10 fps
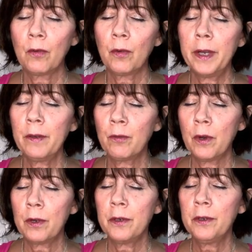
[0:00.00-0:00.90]
Right and
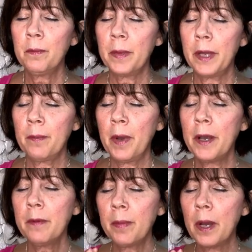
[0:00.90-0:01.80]
wrong, good and bad, pot
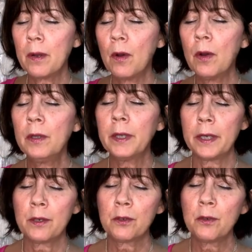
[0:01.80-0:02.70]
and pock, all nine,
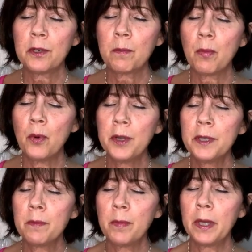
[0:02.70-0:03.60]
shorts, boys
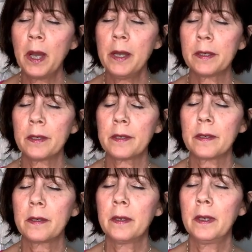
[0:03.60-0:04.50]
and beyonds.
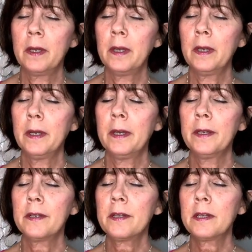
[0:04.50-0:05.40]

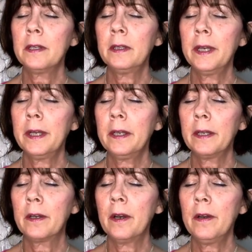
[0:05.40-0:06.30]
Just letting
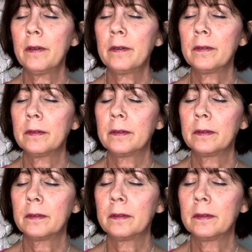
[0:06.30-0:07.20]
it go,
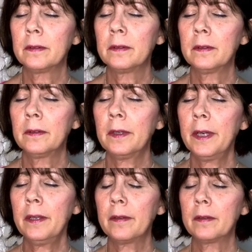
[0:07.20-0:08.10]
right?
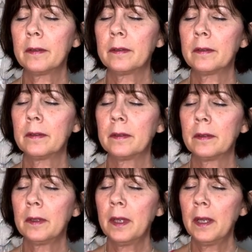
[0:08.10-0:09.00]

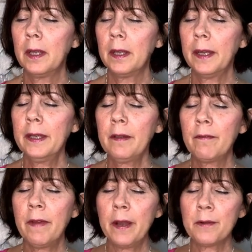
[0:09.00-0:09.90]
Any
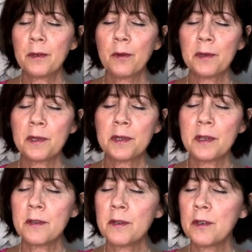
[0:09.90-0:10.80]
vows, oaths,
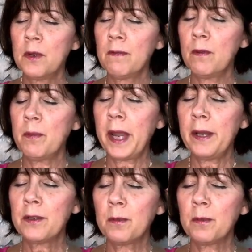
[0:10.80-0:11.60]
decisions you ever made to